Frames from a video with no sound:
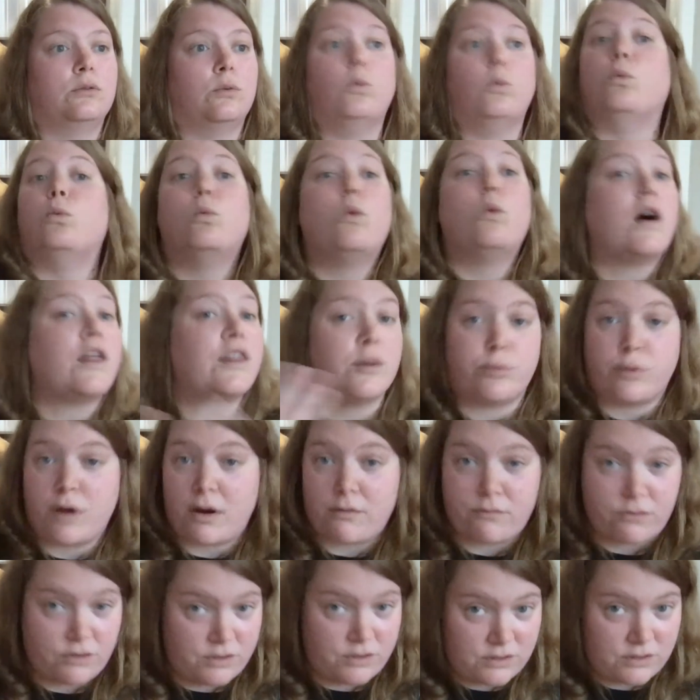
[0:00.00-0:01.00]
what the
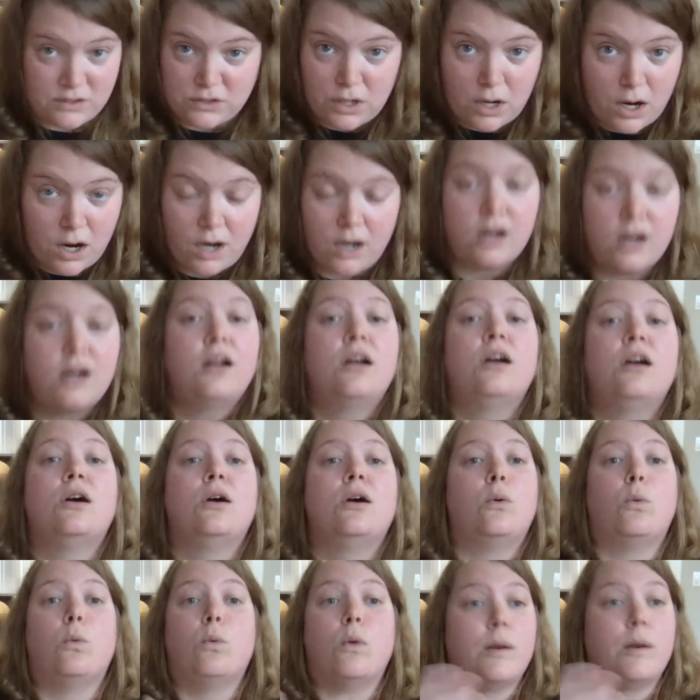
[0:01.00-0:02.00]
preferences are,
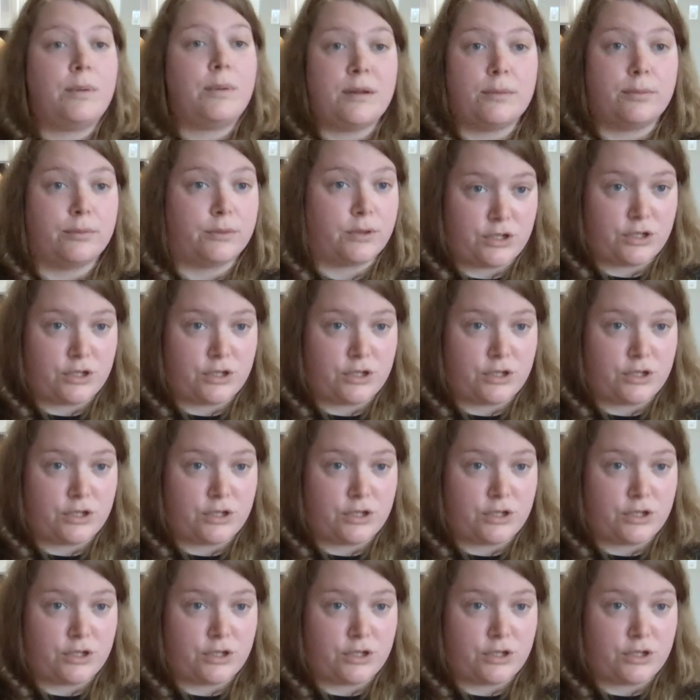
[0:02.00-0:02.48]
what people are